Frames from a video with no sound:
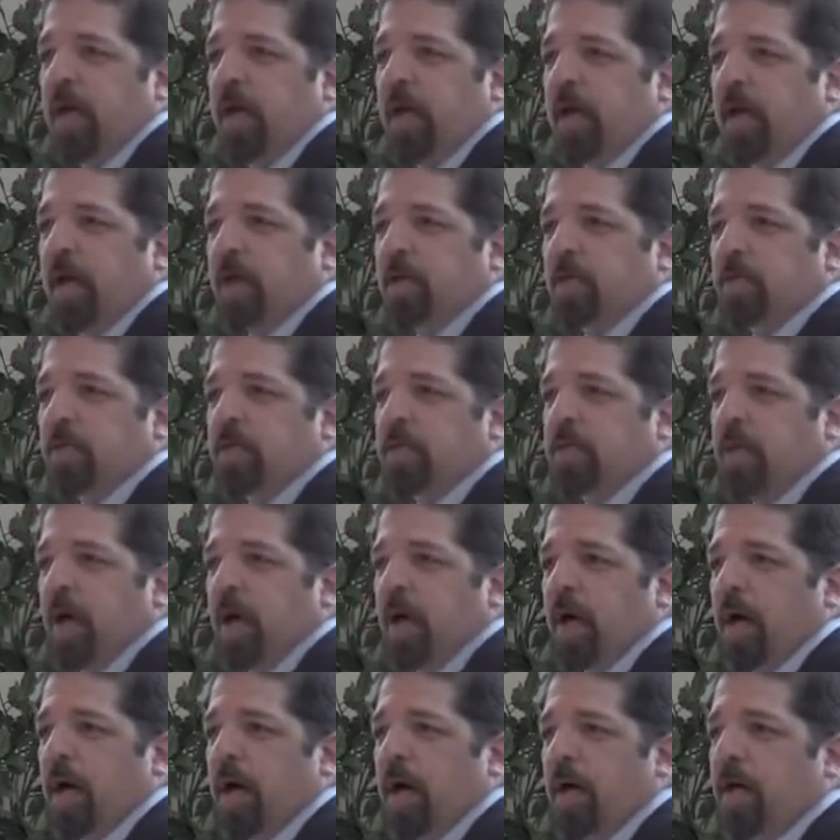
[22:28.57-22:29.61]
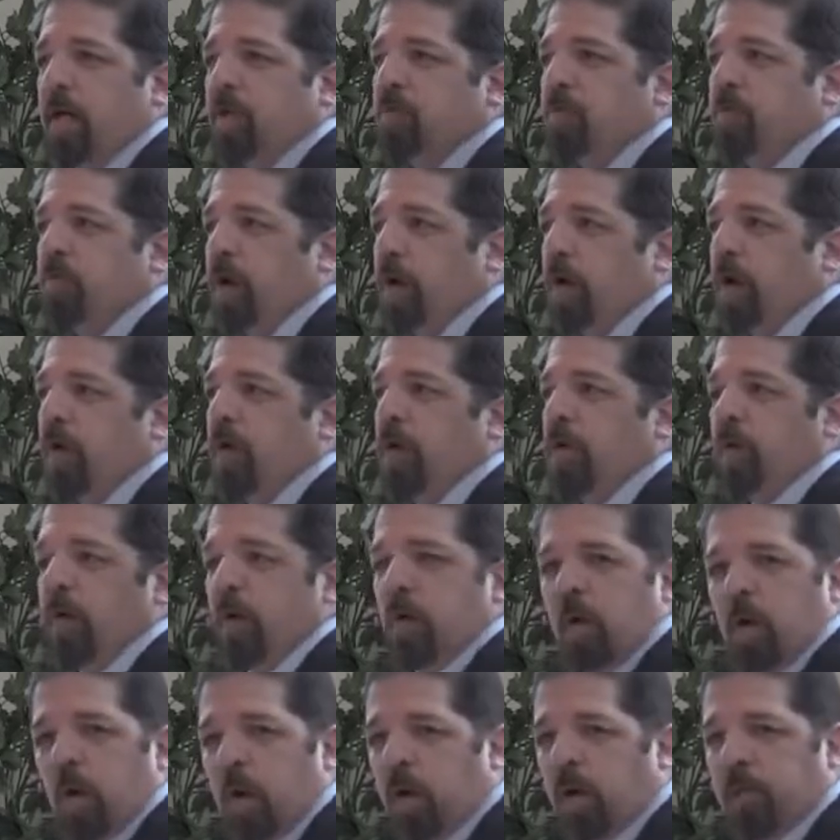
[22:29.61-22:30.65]
is his book, The
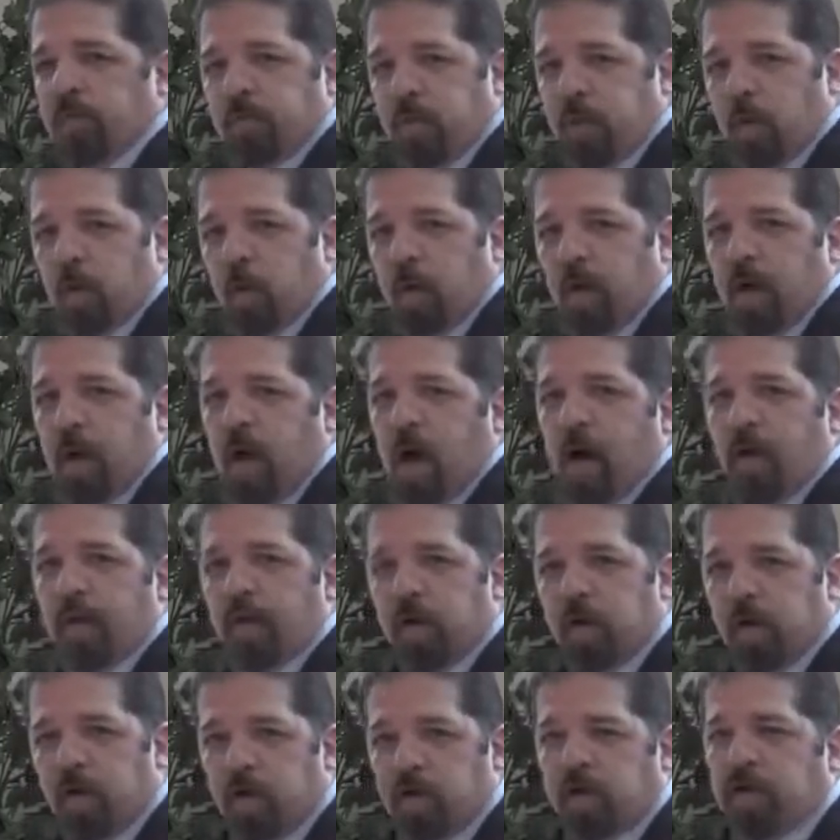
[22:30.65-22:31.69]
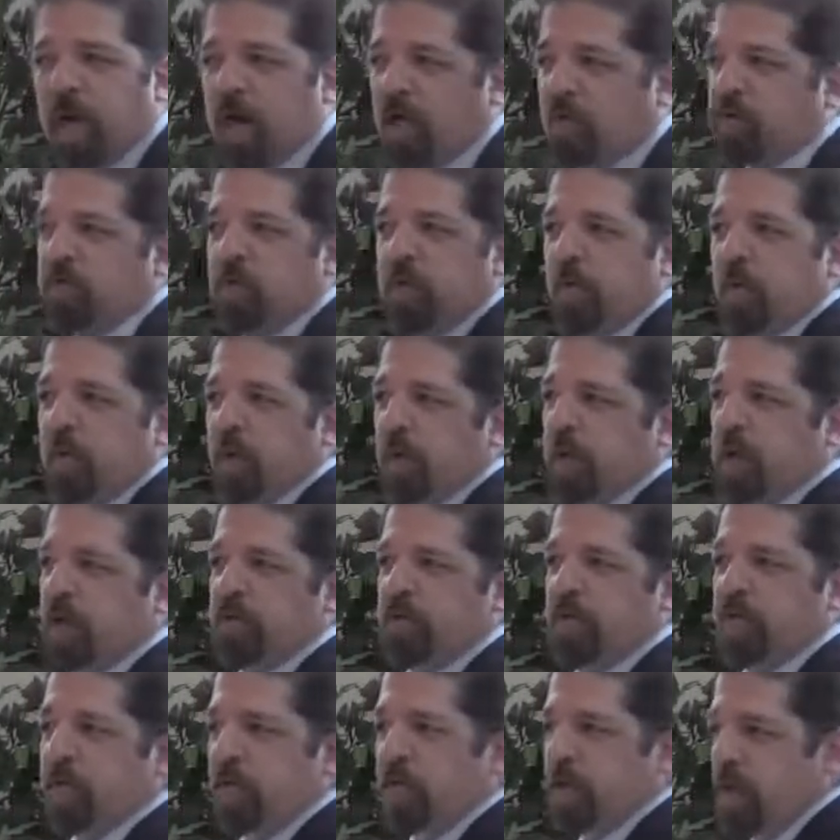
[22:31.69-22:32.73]
Lord of Glory, on the New Testament witness
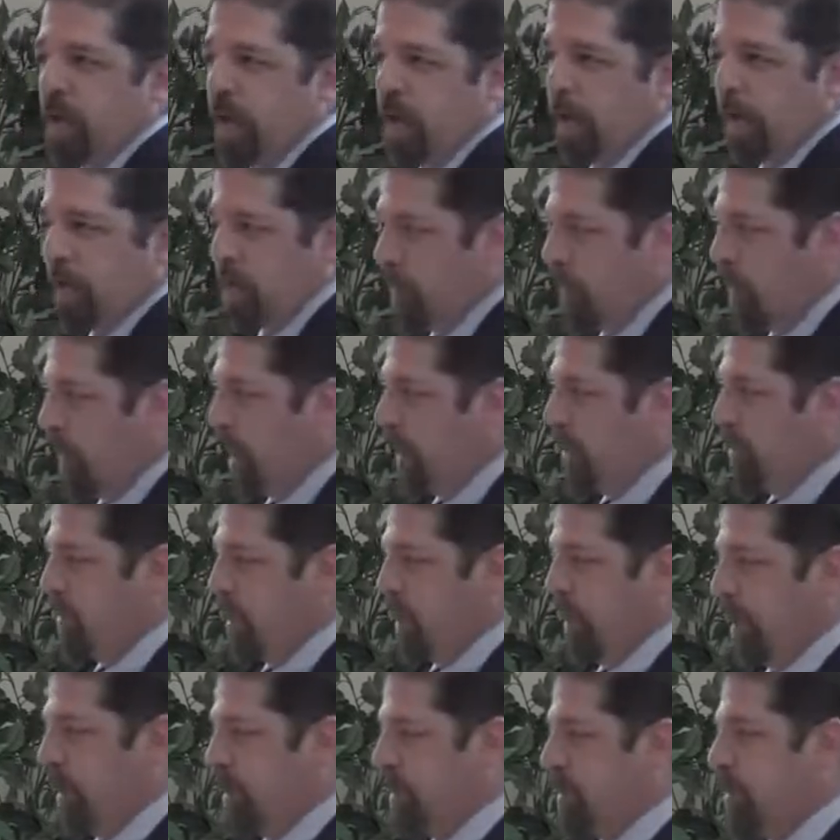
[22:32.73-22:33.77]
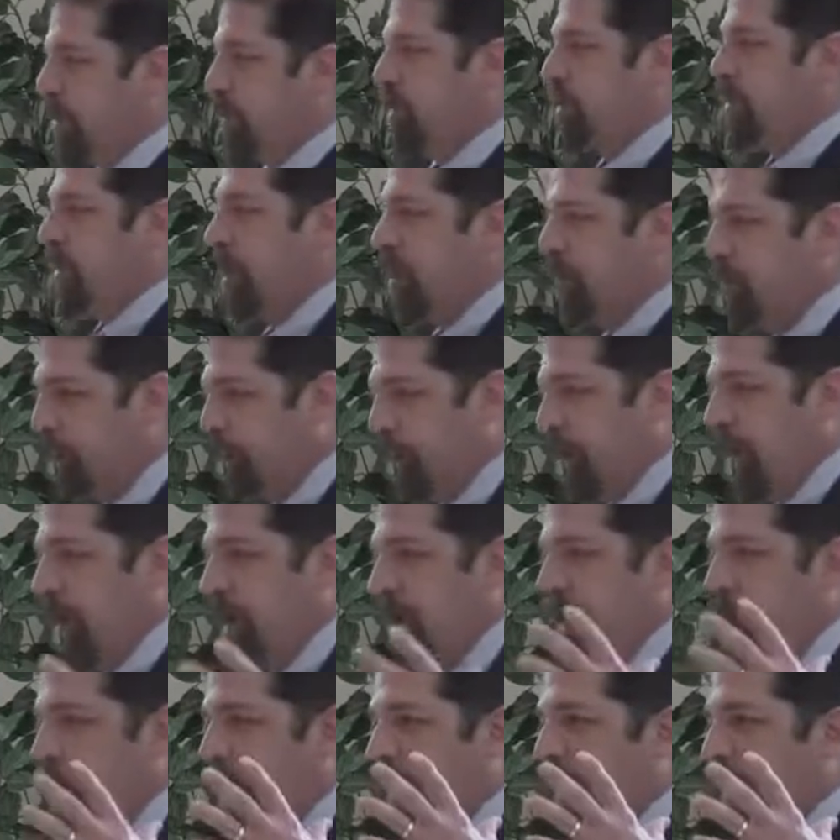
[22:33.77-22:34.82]
to the deity of Christ. And it's
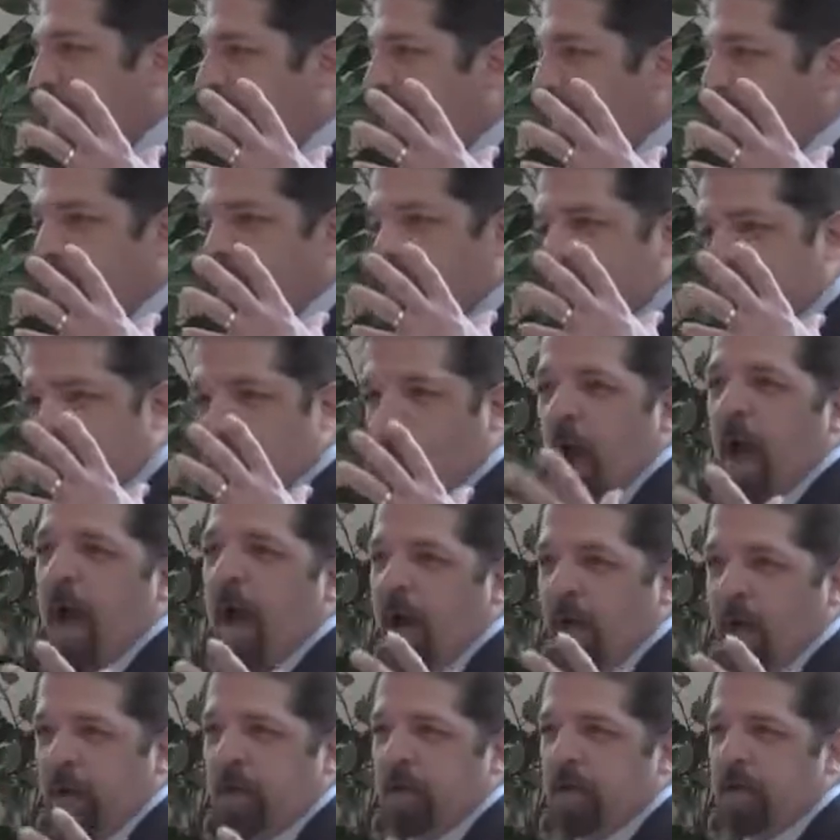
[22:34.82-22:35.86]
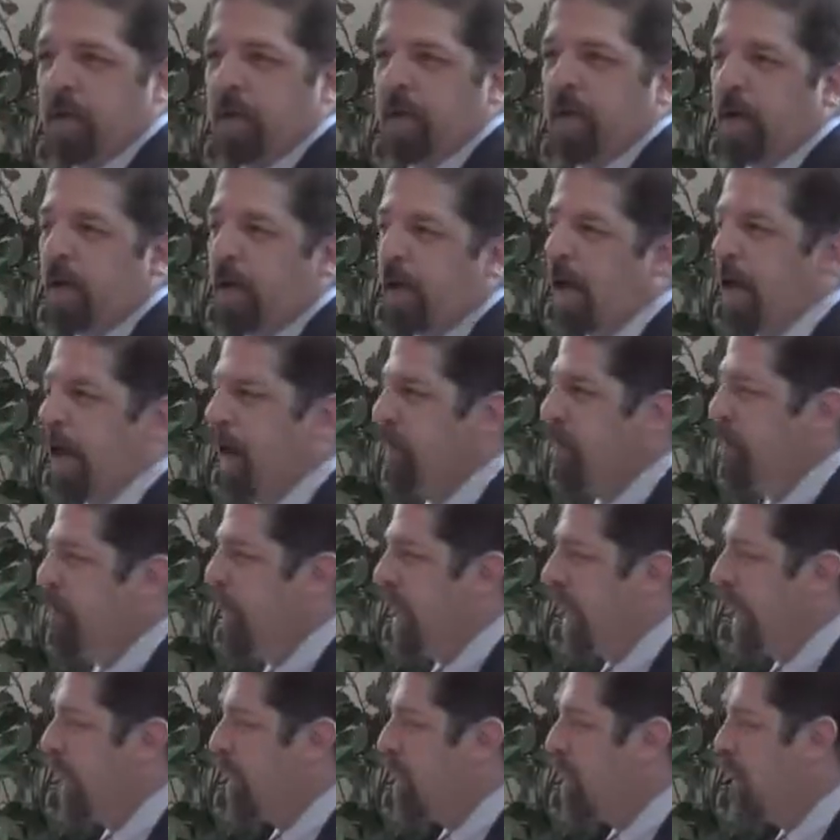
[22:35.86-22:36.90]
simply grand. In
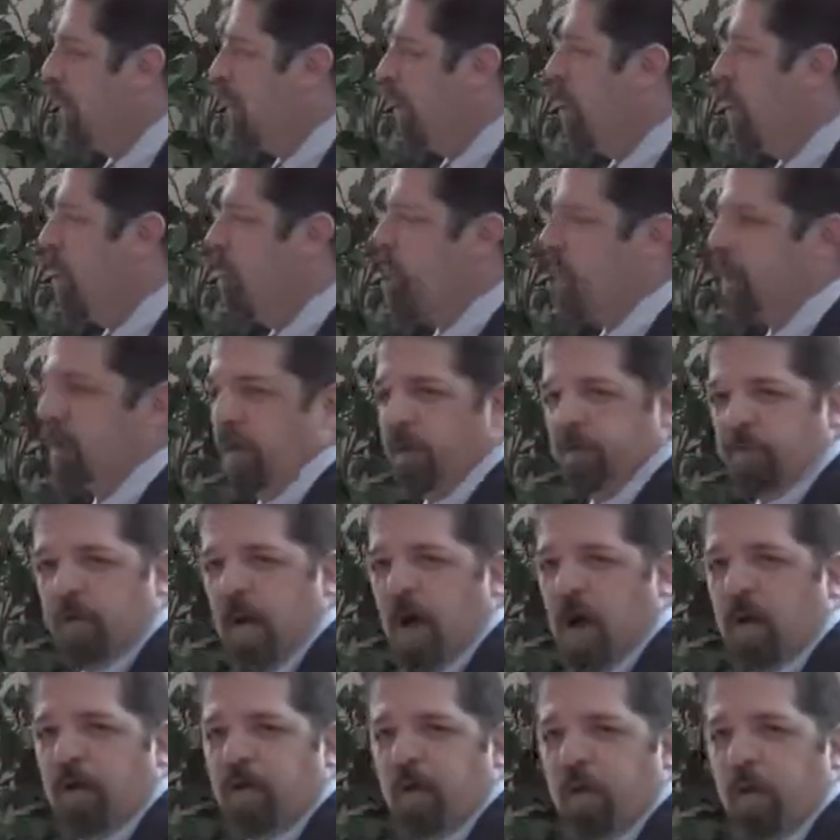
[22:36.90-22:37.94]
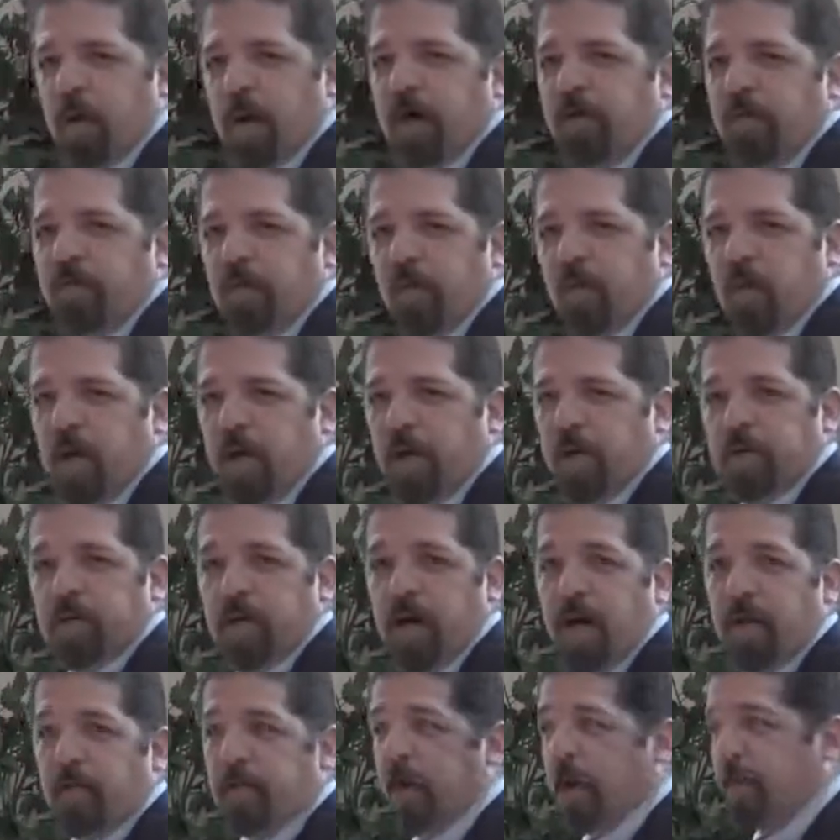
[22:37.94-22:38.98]
fact, I believe Dr. White, for quite a
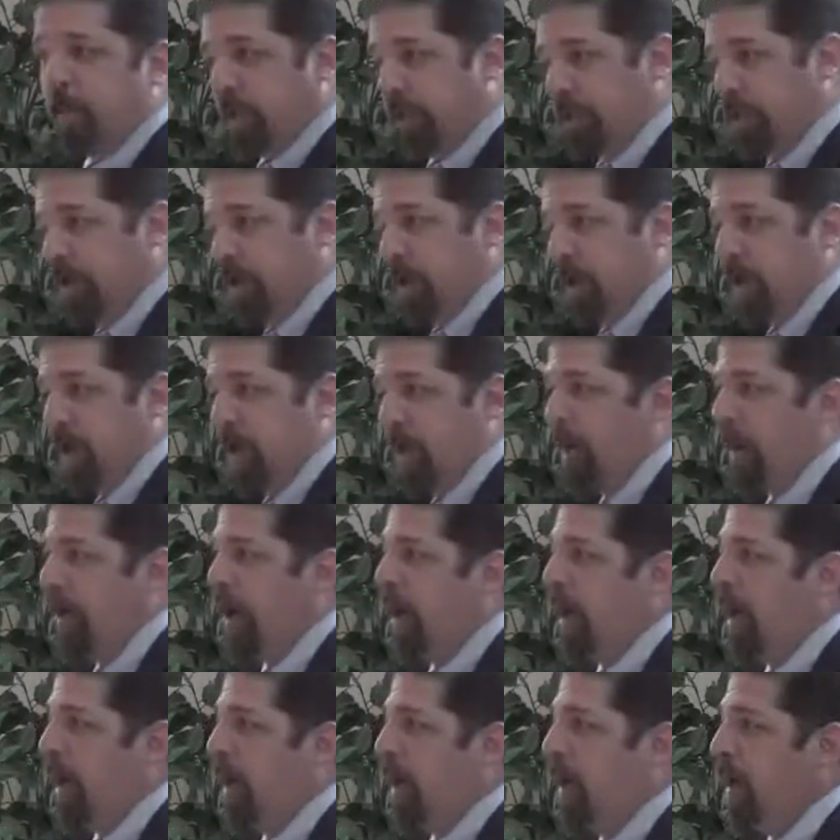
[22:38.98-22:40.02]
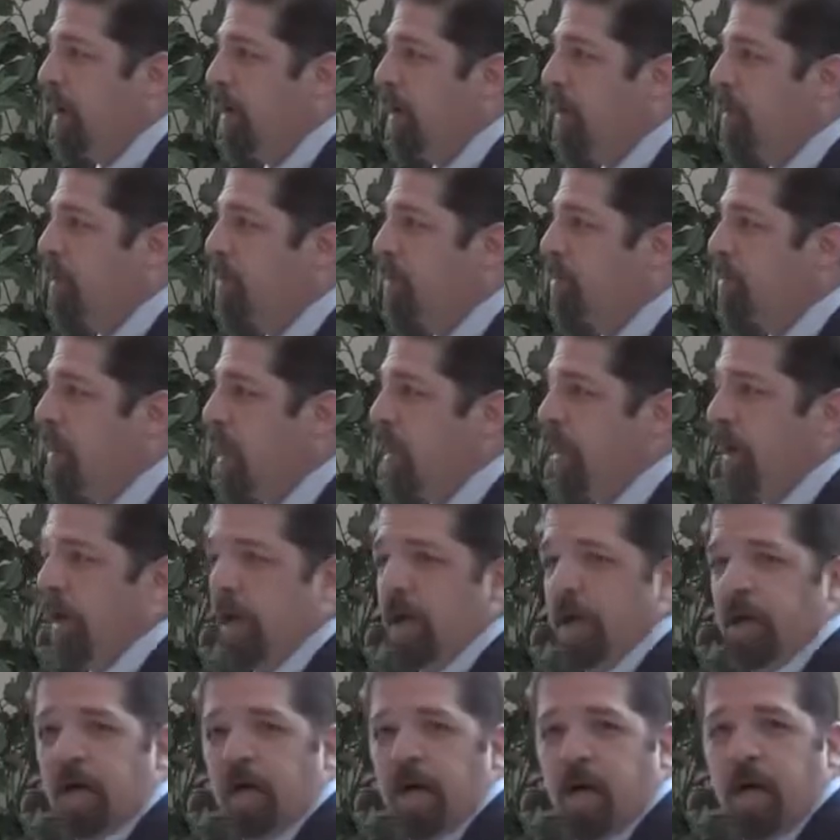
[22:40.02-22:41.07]
time, maybe still, was selling
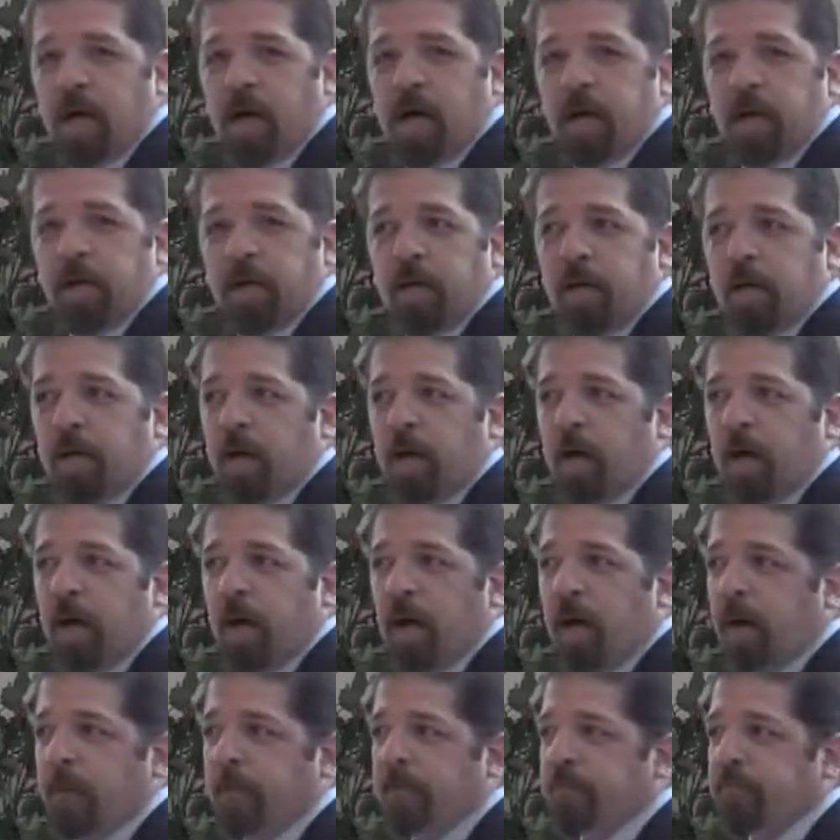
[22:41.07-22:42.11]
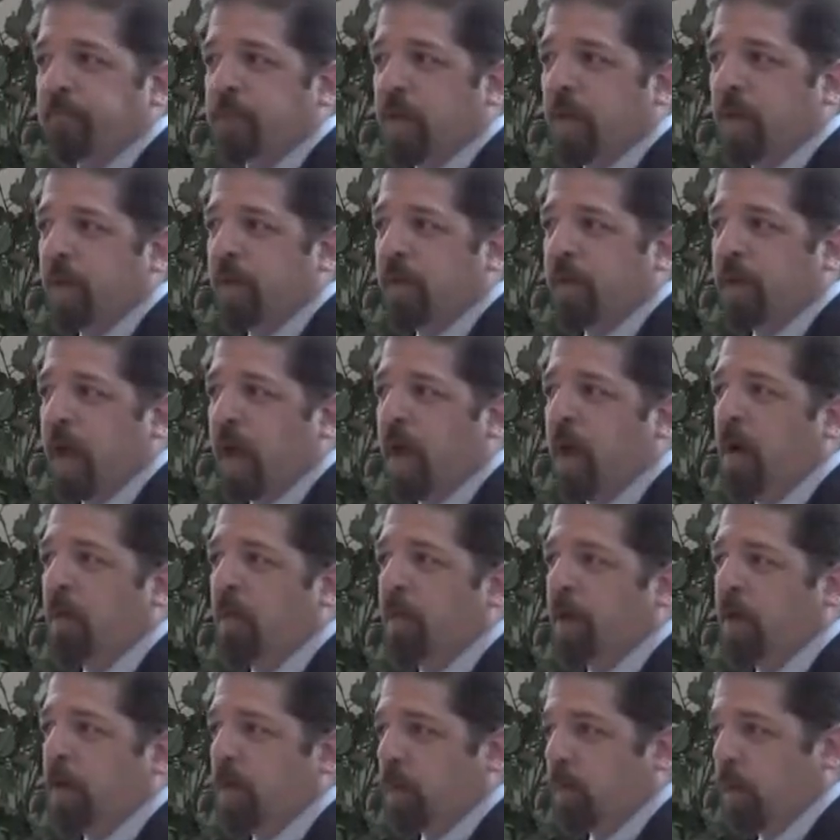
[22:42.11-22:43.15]
it on the
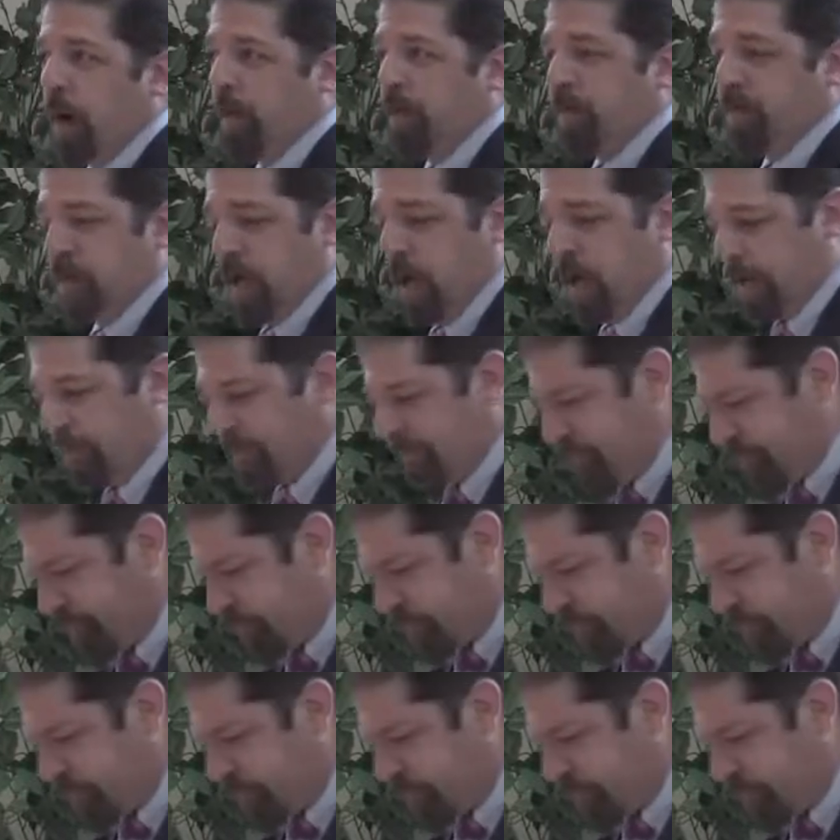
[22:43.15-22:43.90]
AOMIN website.